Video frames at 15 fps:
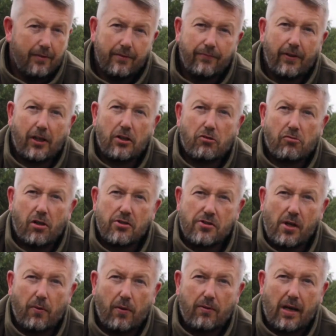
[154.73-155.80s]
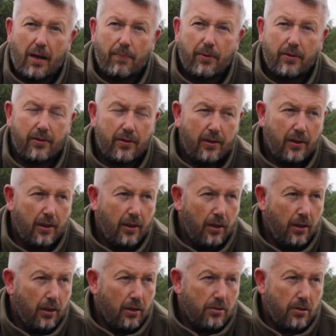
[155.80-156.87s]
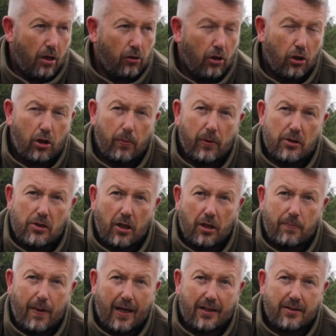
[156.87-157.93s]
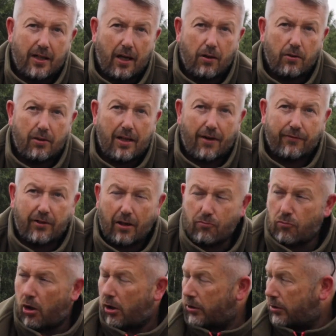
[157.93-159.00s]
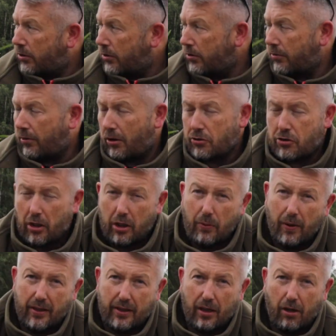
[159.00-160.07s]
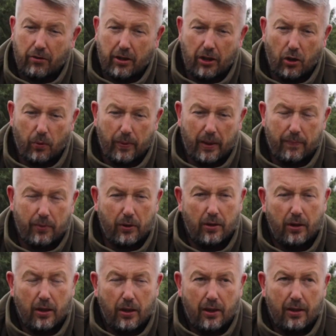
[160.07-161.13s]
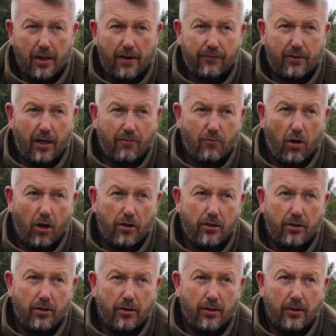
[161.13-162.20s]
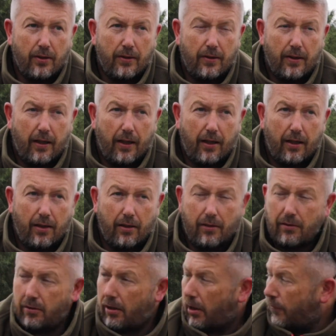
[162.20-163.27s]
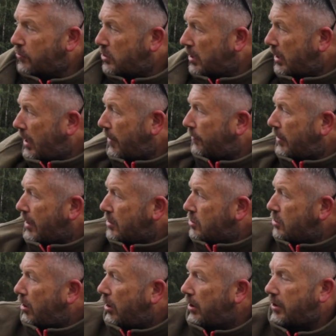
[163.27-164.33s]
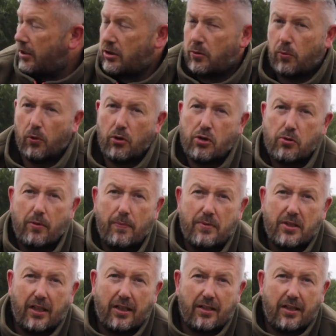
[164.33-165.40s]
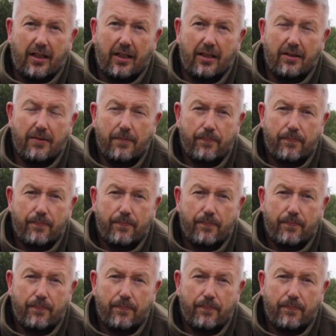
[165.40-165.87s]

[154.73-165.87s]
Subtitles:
fingers crossed that won't happen. So I've got a couple of solid bags out, left hand rod, I'll show you where they are in a little bit, but left hand rod over to the left hand side in towards swim 16.